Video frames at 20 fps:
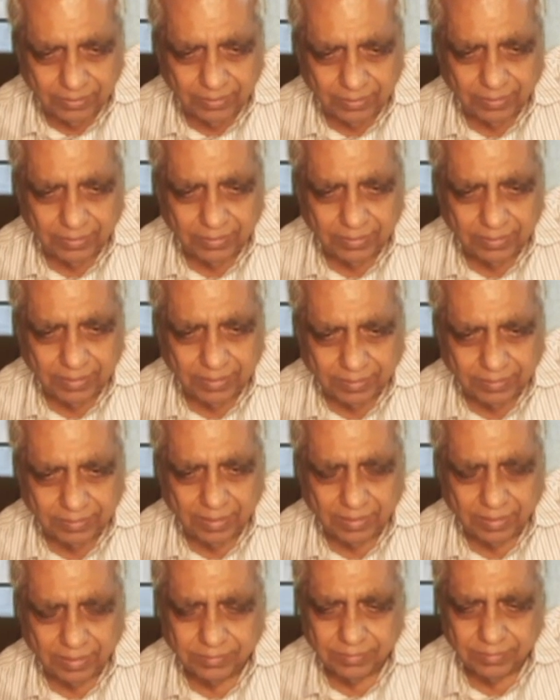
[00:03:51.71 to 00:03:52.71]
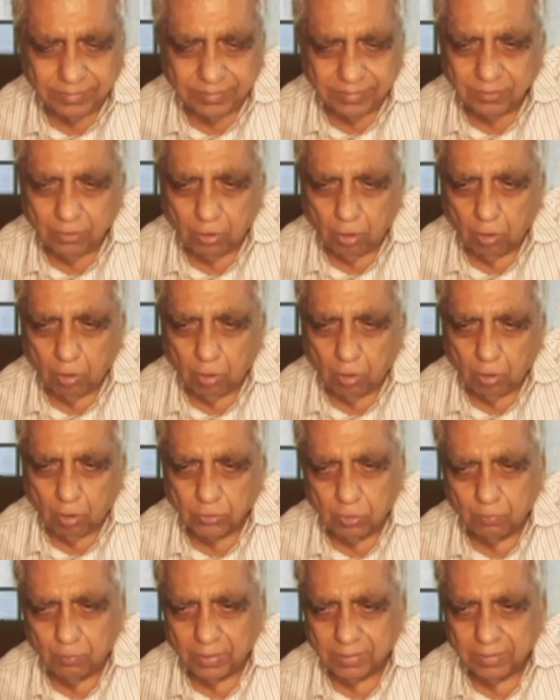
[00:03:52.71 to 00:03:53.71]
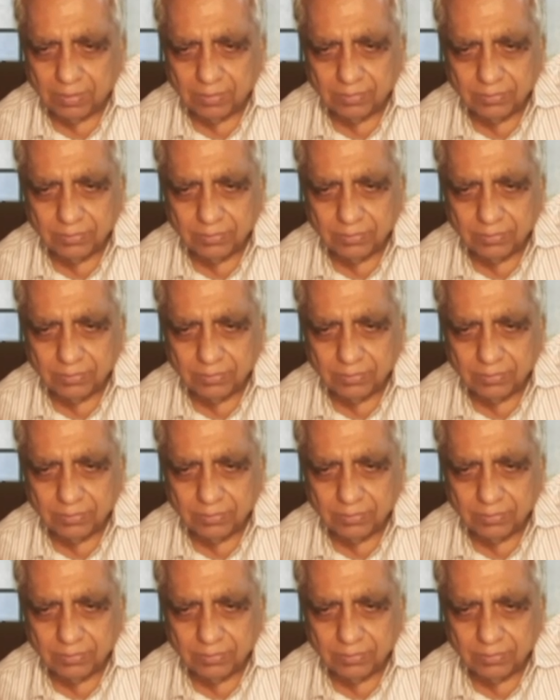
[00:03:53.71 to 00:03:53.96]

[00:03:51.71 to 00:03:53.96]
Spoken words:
and actinide series are also metals.